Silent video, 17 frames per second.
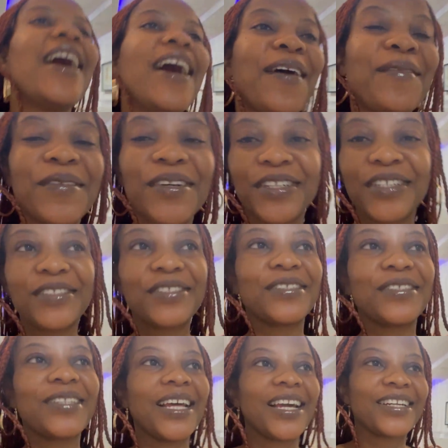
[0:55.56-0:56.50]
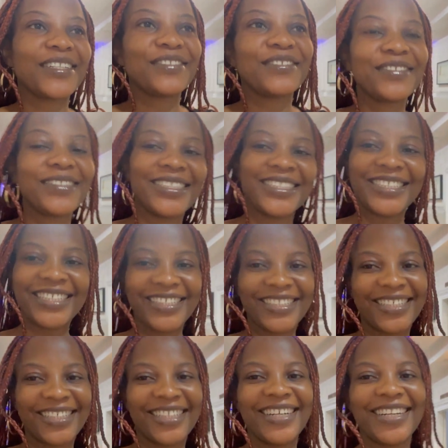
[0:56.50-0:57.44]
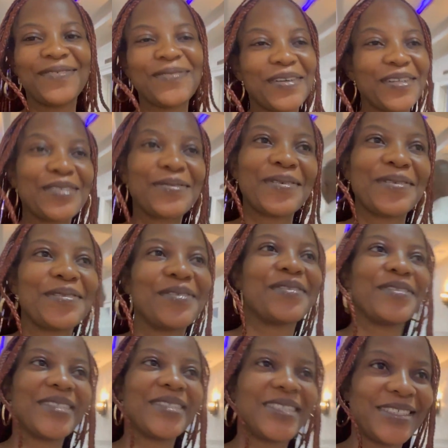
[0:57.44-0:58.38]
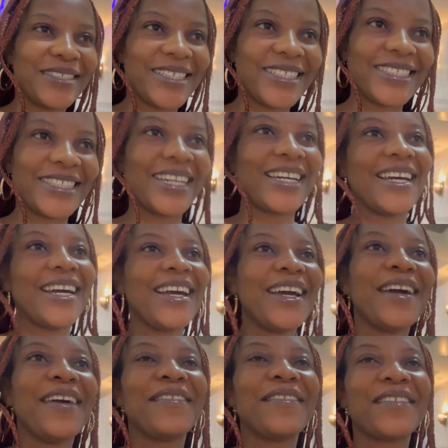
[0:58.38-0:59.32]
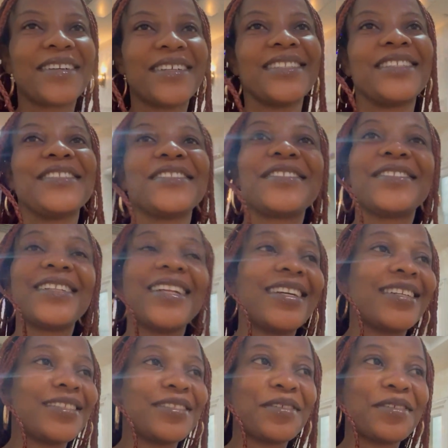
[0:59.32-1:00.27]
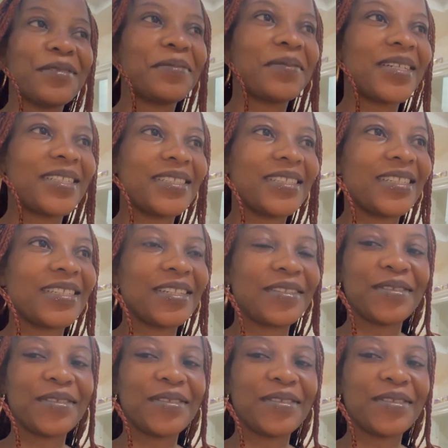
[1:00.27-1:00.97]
I'm not going to like know the gender. My husband will know the gender because I want to do like a surprise gender